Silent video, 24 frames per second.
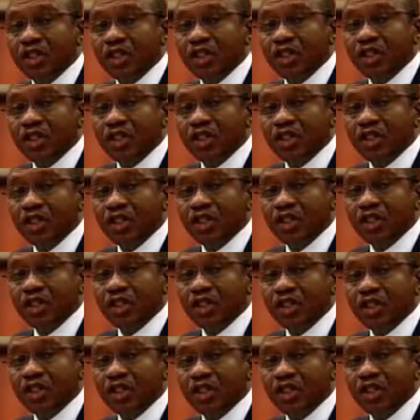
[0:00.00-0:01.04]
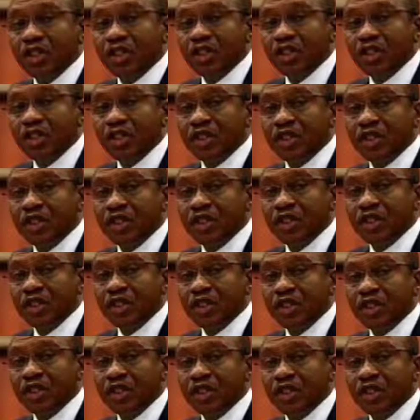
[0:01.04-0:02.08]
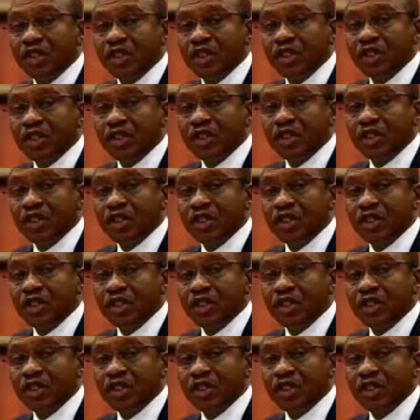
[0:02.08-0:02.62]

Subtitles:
[no speech]